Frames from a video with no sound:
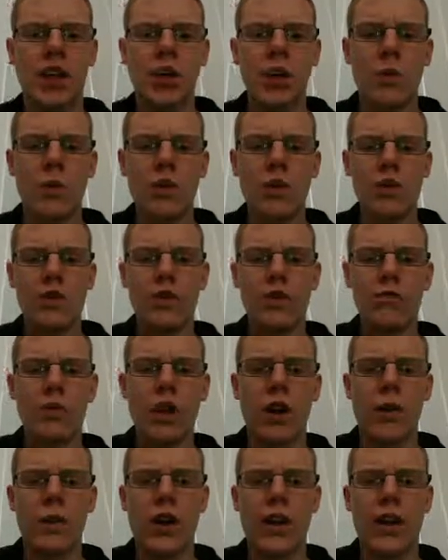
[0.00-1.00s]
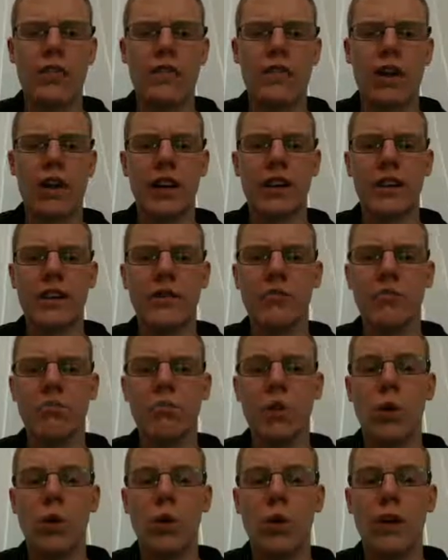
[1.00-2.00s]
Whereas on the right we have a
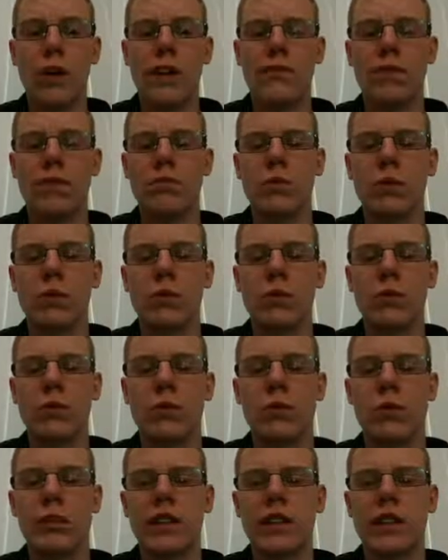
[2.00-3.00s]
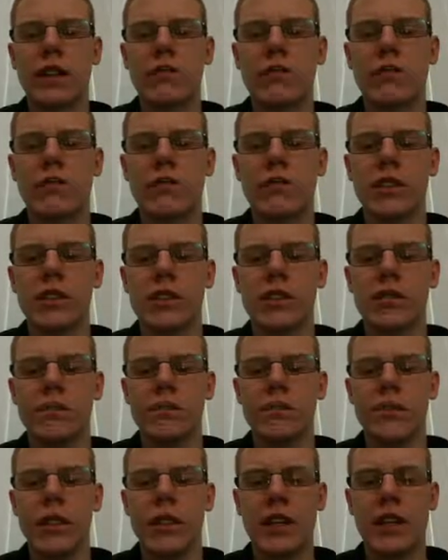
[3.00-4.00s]
even more loosely coupled system
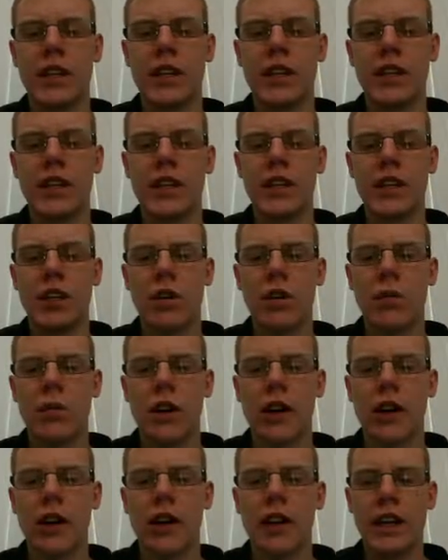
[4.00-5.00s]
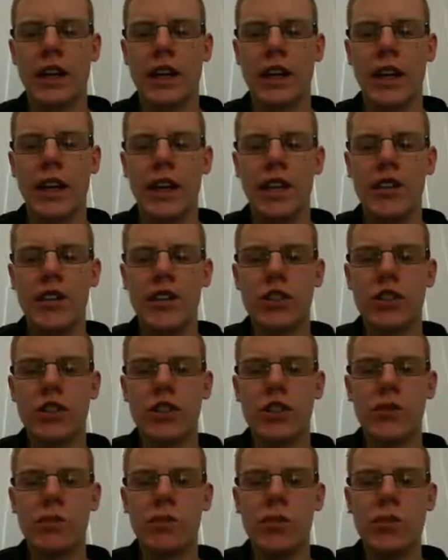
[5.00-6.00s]
here, where each
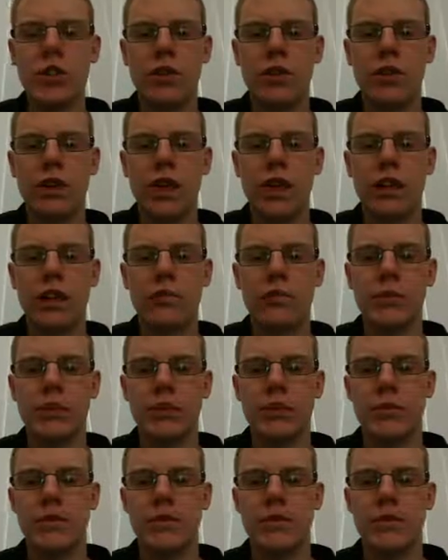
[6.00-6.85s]
compute element